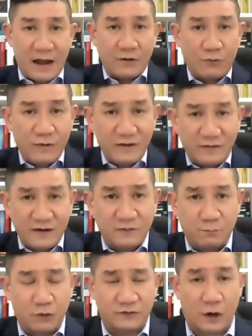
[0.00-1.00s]
Now, the reason these
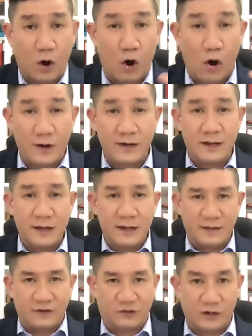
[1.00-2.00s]
books are on
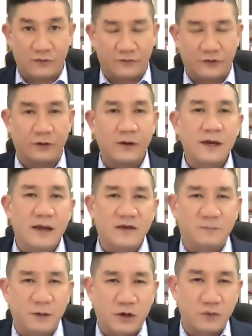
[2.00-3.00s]
the shelves here is
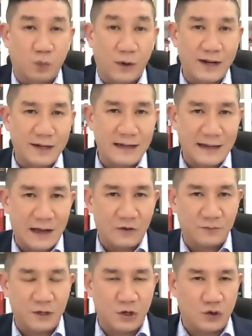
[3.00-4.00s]
because what it allows
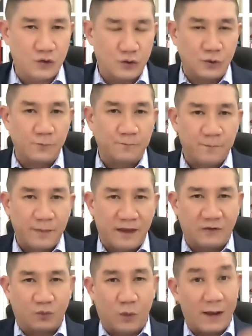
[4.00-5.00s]
me to do
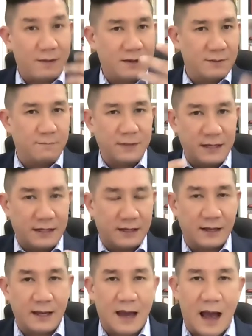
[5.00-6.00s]
is when I'm in the
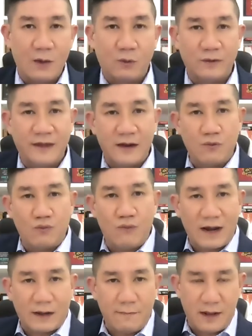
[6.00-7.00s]
meeting, I will then
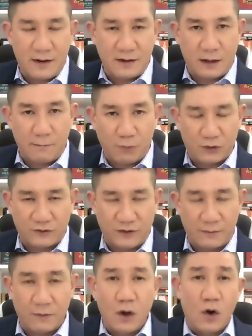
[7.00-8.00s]
recommend a book to
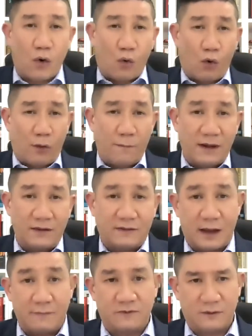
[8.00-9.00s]
them. Or many
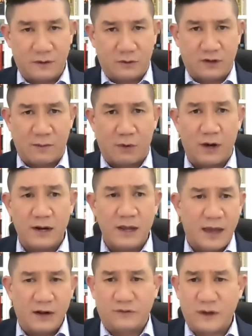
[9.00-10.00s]
times they'll come on
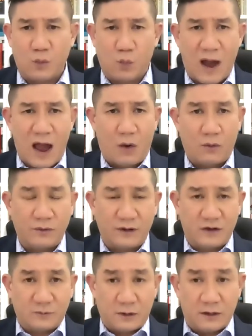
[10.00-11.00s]
and they'll say, wow,
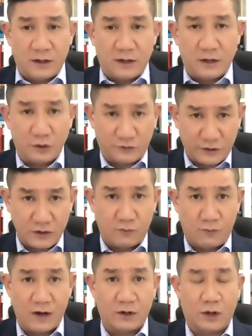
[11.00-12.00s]
Desmond, it looks like you've
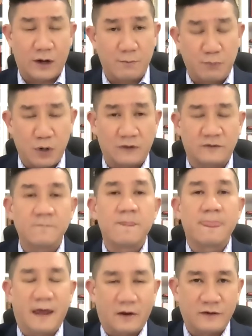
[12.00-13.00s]
read a lot of books.
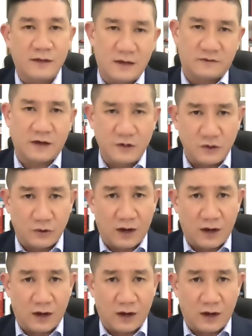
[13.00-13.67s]
And I'll say, yes, I do.